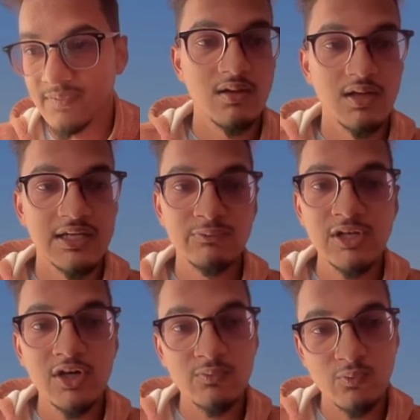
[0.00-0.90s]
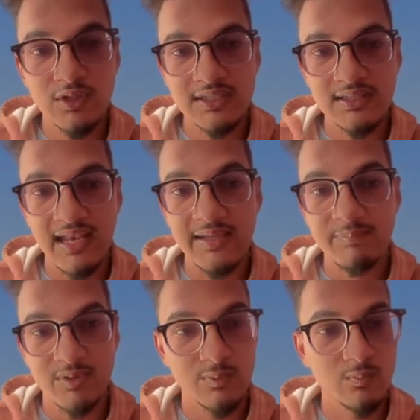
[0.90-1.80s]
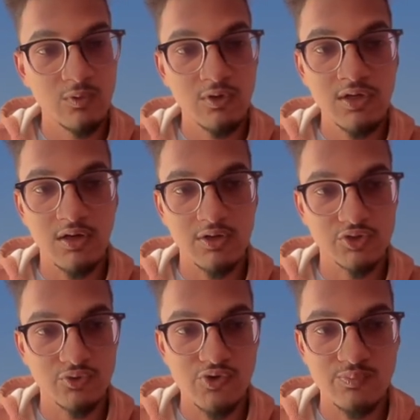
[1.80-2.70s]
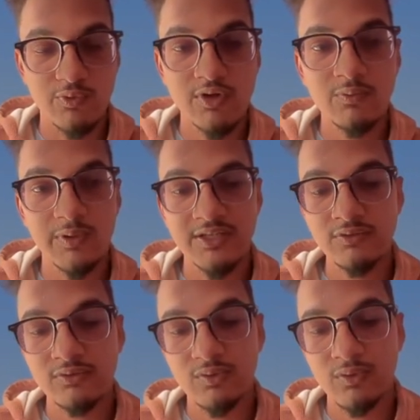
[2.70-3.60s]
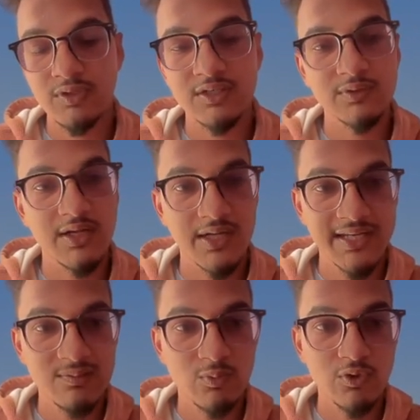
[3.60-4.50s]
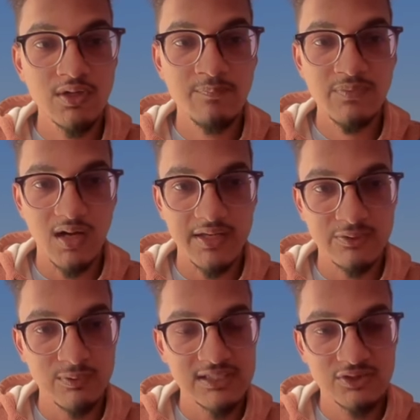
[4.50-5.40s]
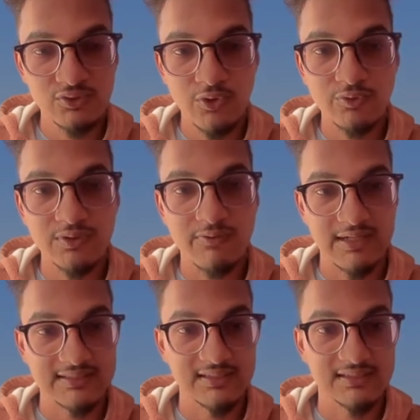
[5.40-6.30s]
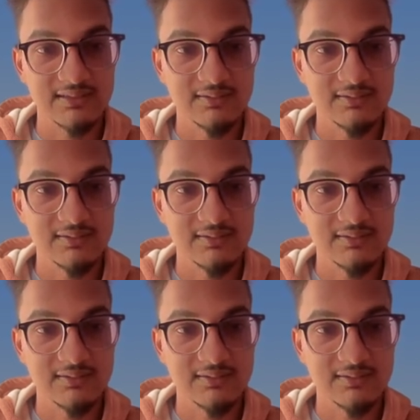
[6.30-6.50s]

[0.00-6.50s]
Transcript: It will not work in the live preview mode or source mode. When you go into the reading mode, it will show you the translation.